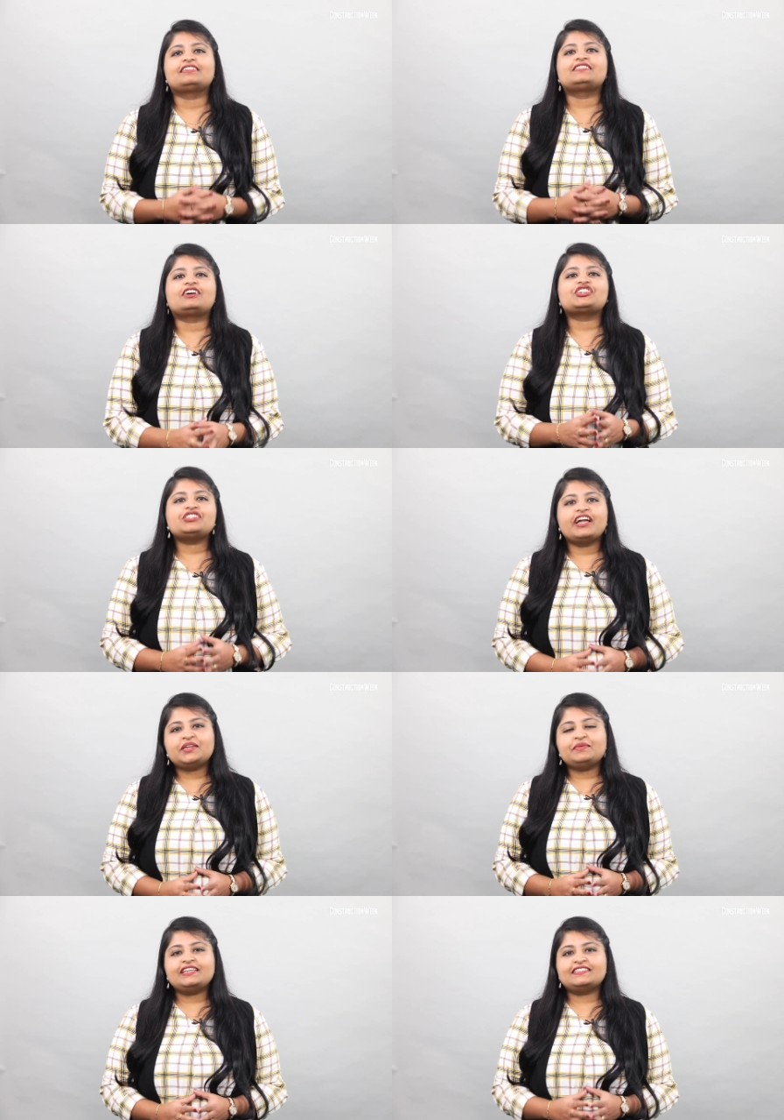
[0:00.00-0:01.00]
Construction
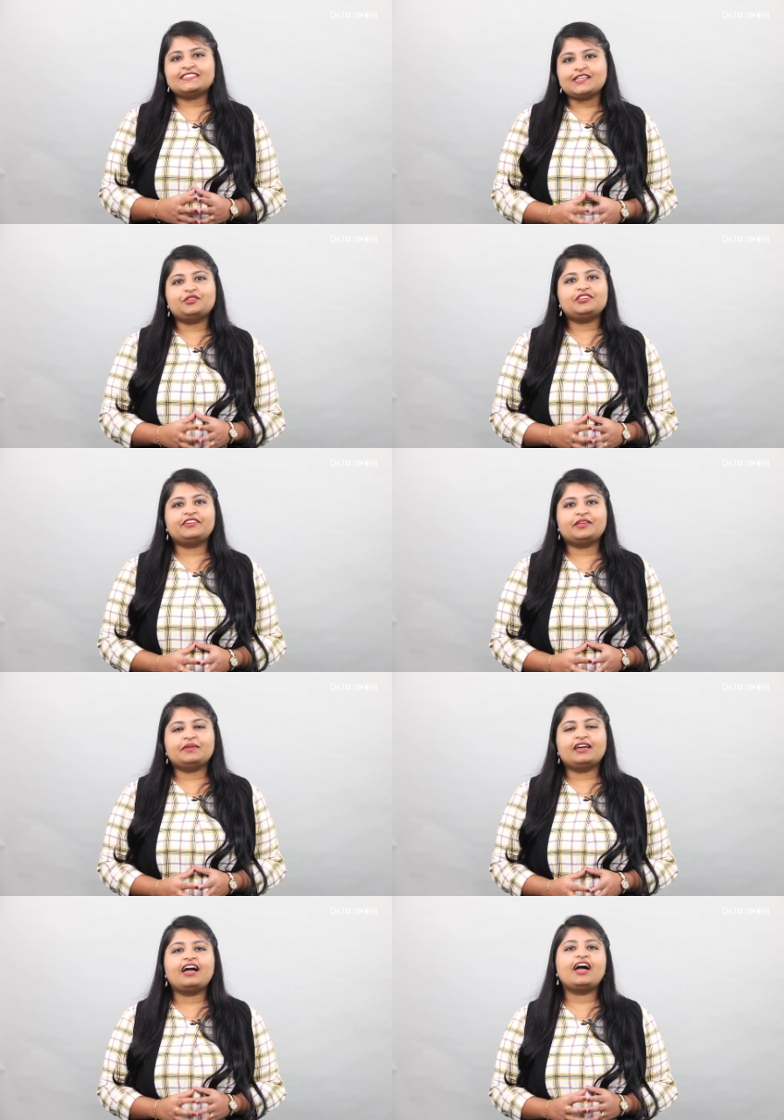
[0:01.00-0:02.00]
activities in Saudi
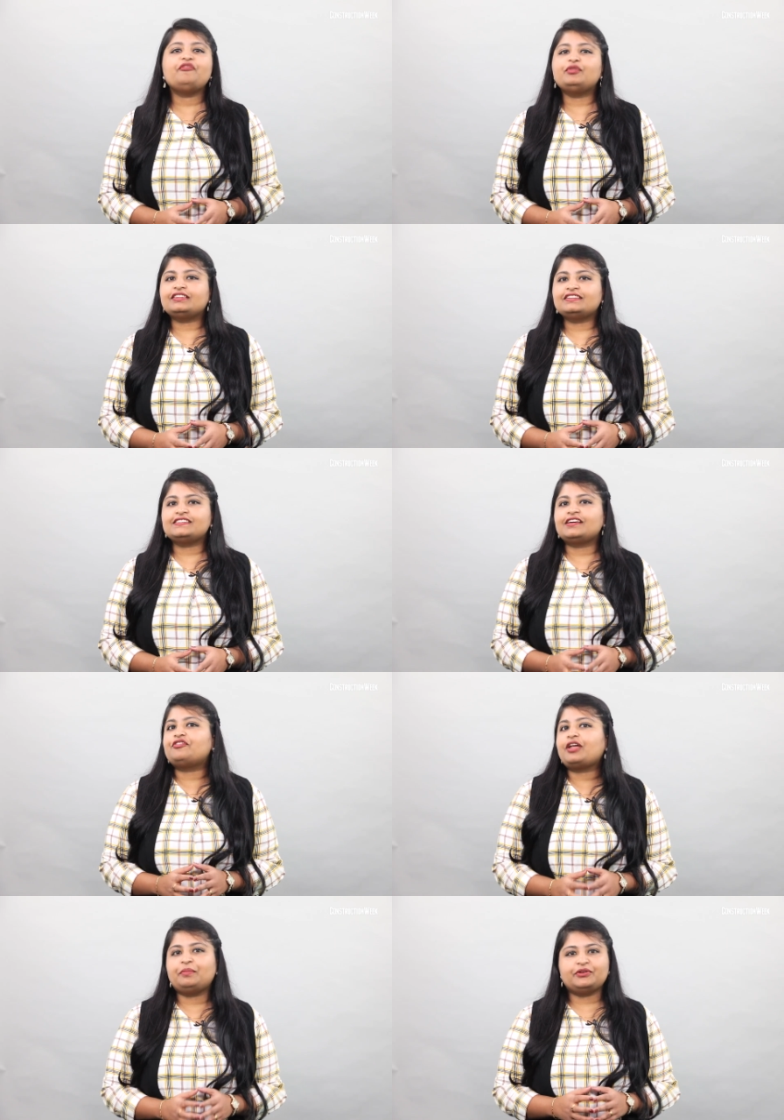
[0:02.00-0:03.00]
Arabia have witnessed a
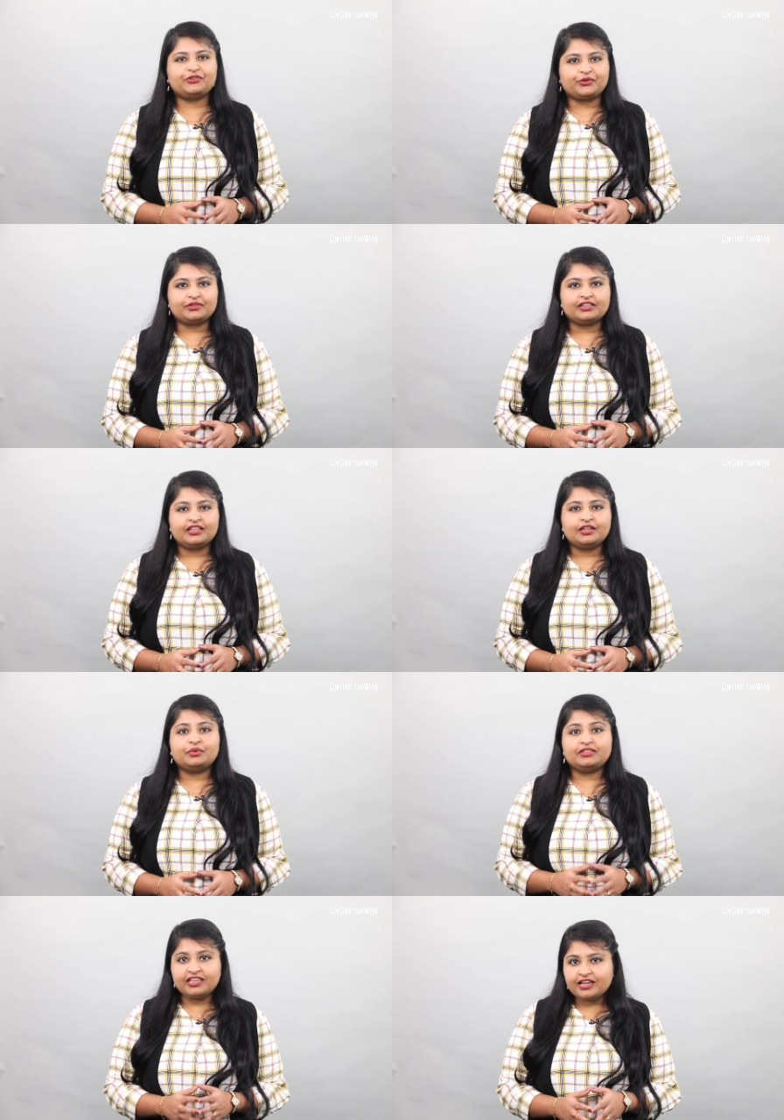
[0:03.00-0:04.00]
rapid growth,
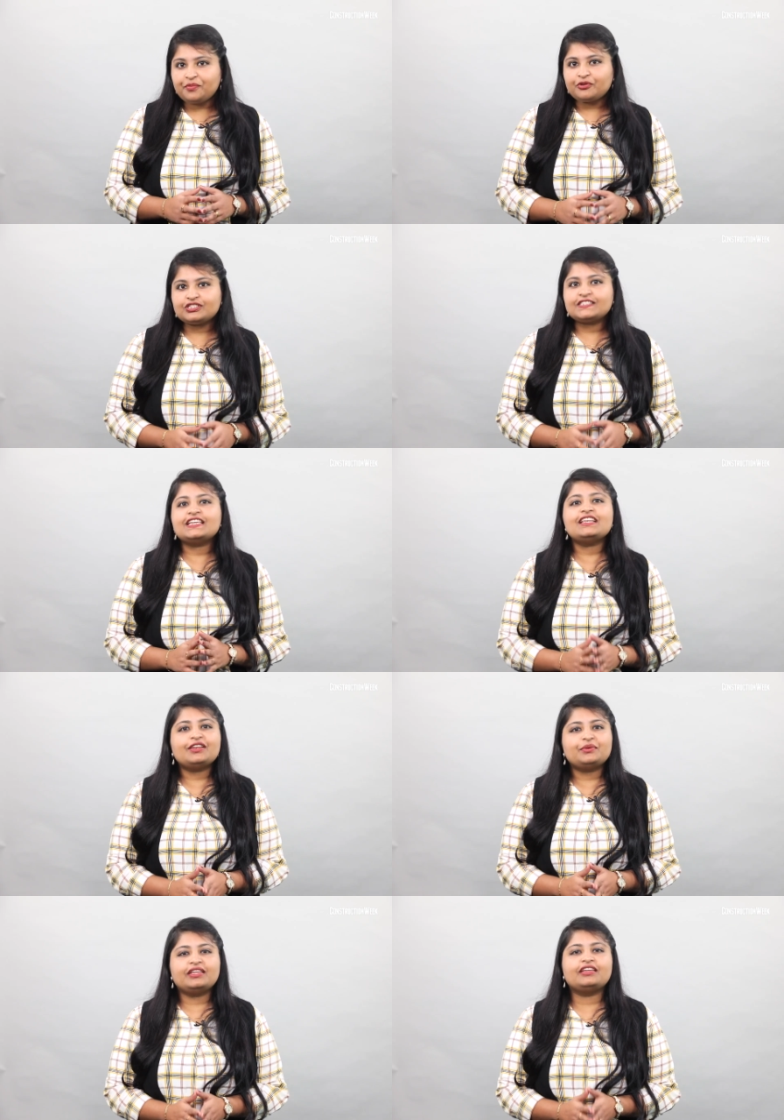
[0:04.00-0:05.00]
with giga projects
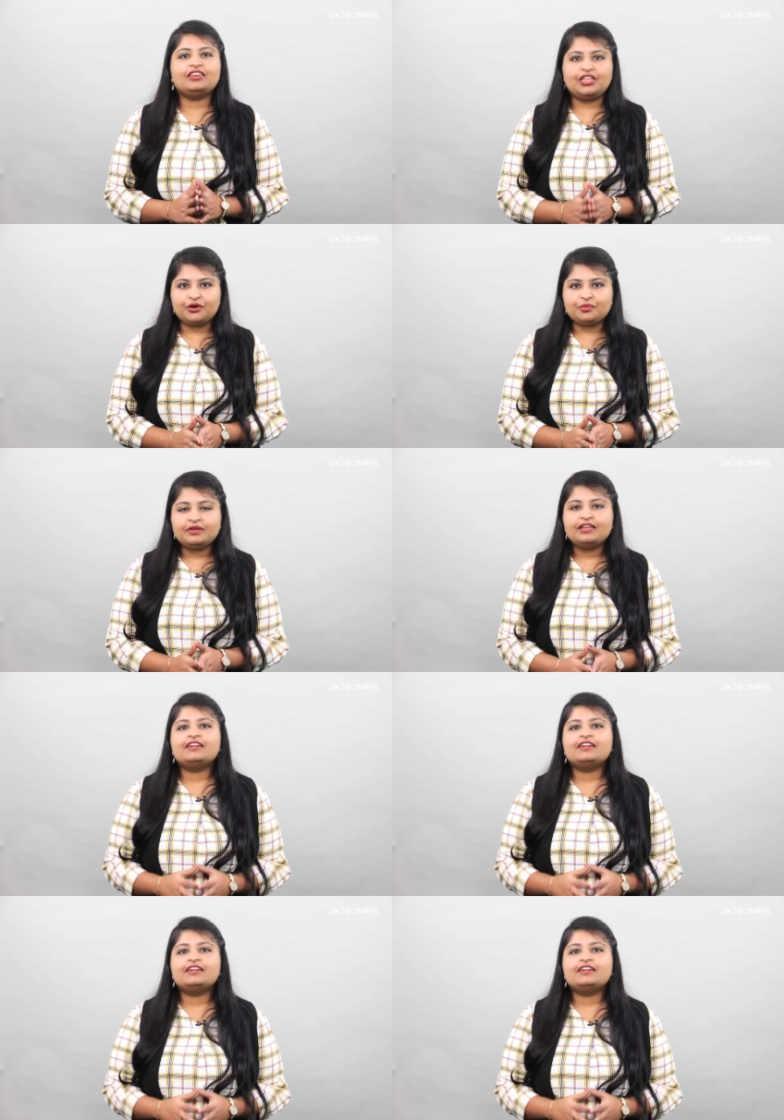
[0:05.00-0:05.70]
including NEOM,